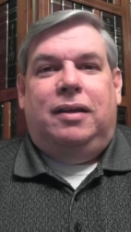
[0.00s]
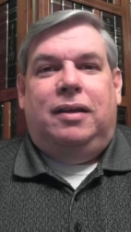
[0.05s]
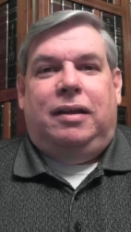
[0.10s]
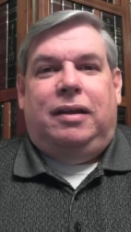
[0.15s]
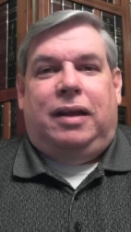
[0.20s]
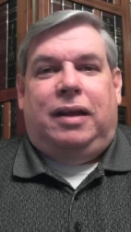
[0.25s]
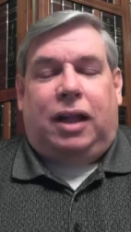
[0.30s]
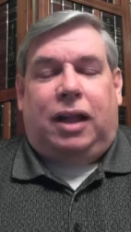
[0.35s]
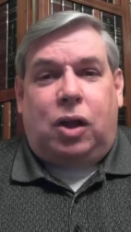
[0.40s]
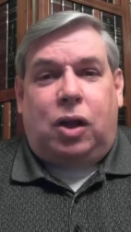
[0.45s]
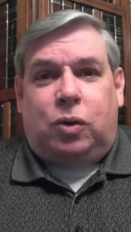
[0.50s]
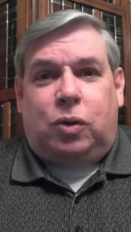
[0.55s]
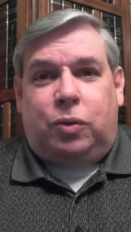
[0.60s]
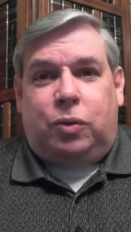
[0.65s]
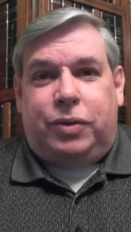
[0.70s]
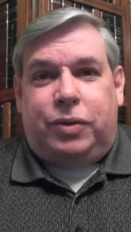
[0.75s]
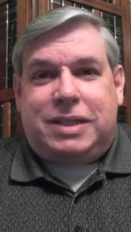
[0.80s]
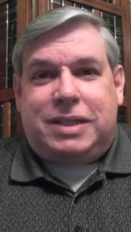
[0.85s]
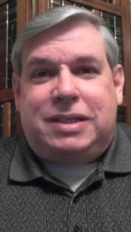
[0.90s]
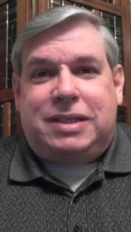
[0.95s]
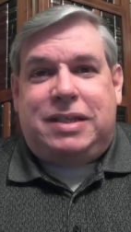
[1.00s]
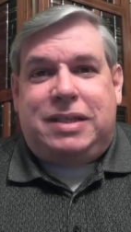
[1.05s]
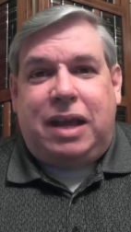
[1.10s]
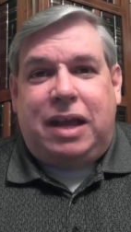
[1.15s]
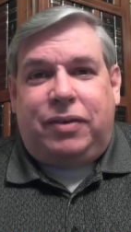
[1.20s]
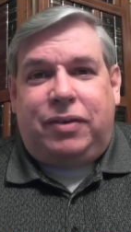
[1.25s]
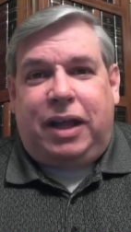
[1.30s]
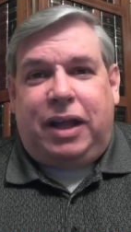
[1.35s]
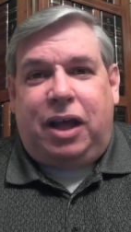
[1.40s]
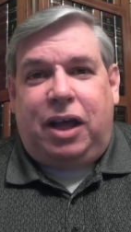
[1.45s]
Hello, this is
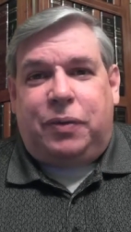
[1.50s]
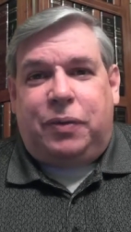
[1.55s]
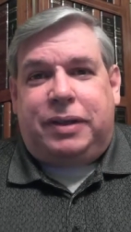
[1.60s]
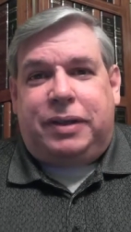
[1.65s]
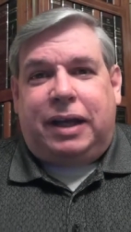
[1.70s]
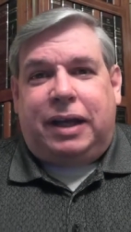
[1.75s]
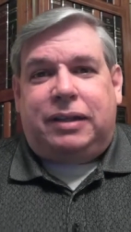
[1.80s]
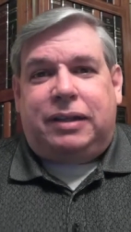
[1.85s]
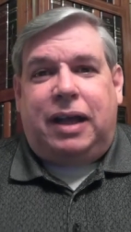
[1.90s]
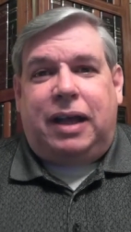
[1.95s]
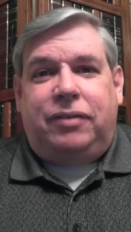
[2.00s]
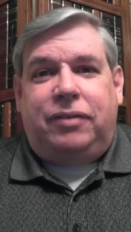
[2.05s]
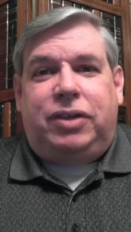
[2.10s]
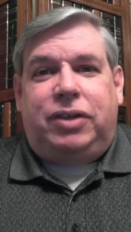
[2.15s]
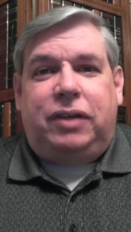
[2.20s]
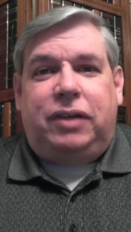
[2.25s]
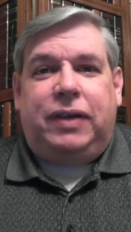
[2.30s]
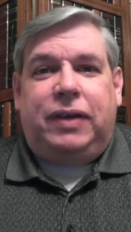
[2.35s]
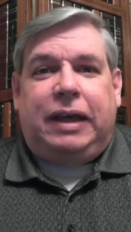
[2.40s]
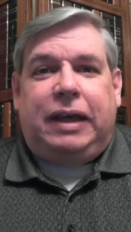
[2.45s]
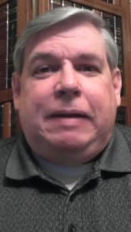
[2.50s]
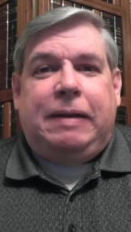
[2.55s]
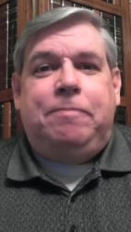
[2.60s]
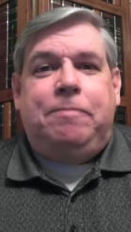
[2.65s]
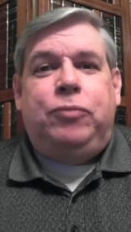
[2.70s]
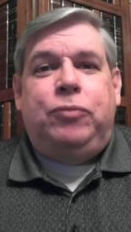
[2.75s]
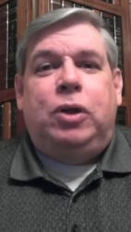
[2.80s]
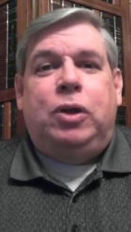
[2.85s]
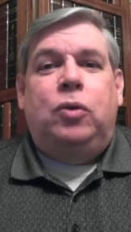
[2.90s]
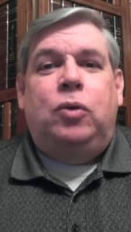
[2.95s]
David Hale with Tech Dive TV.
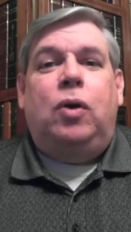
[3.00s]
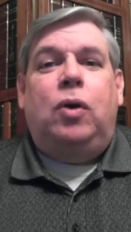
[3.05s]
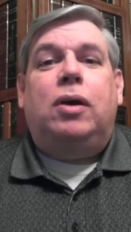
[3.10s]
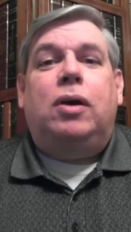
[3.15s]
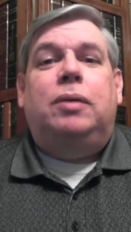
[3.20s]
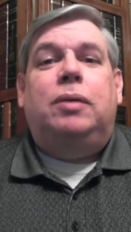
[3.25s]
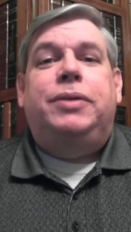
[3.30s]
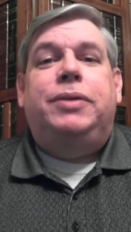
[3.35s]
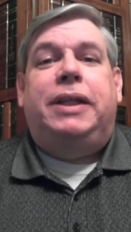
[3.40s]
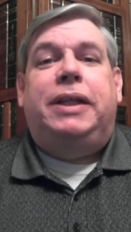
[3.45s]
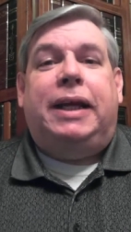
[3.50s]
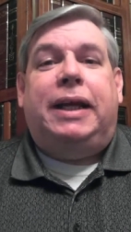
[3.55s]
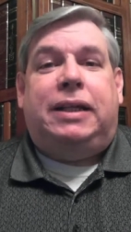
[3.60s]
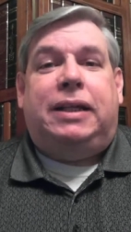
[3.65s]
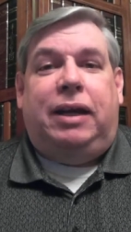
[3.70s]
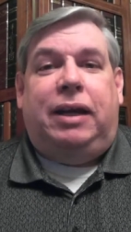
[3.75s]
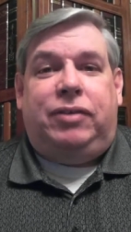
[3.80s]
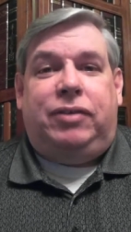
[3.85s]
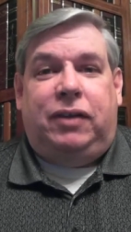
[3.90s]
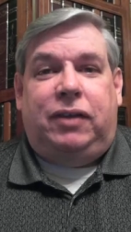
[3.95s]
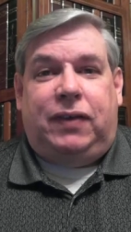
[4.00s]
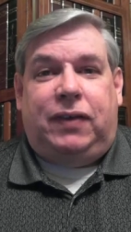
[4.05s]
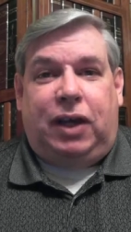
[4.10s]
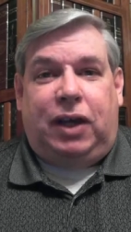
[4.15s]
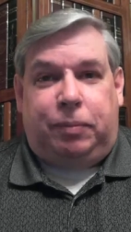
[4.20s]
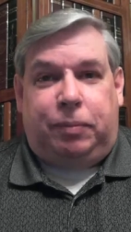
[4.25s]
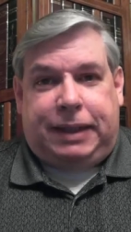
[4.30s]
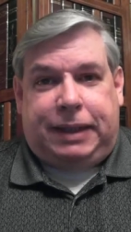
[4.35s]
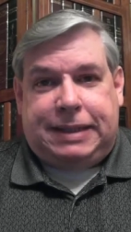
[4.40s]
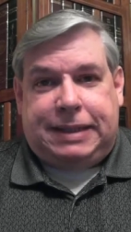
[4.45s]
Welcome to Tech Dive TV
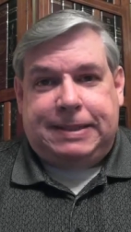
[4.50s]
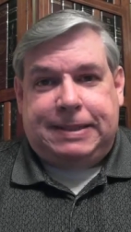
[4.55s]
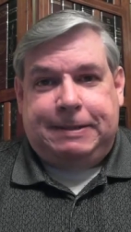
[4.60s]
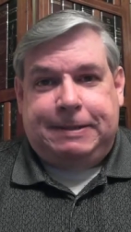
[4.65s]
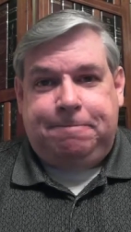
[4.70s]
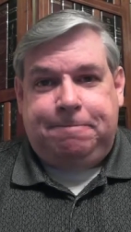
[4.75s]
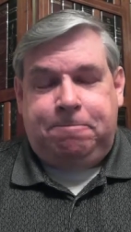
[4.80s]
Help Desk.